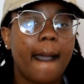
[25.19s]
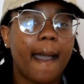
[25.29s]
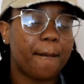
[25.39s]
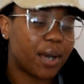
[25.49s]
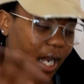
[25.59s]

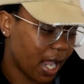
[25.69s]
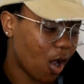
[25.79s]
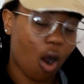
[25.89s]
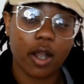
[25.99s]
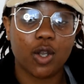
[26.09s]
But I had
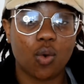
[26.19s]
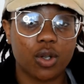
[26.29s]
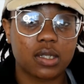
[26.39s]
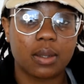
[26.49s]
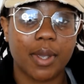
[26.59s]
already
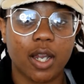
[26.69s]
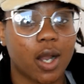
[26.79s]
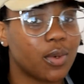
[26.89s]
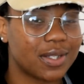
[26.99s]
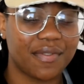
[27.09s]
ordered some hair.
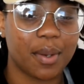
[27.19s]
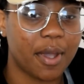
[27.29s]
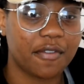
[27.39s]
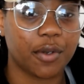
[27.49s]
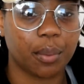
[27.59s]
I wasn't going to
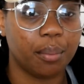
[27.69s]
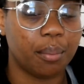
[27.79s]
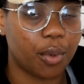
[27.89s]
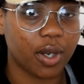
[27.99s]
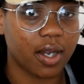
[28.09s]
pay for
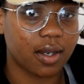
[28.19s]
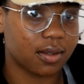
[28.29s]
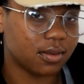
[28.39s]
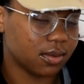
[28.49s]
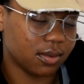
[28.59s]
more hair.